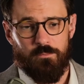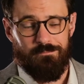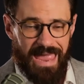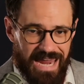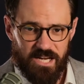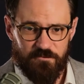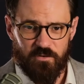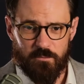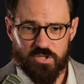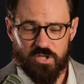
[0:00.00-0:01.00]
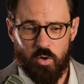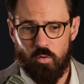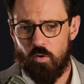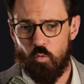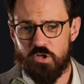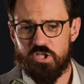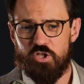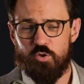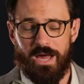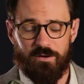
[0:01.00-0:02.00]
hating from the show, wishing
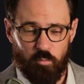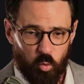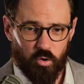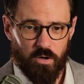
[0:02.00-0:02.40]
you had more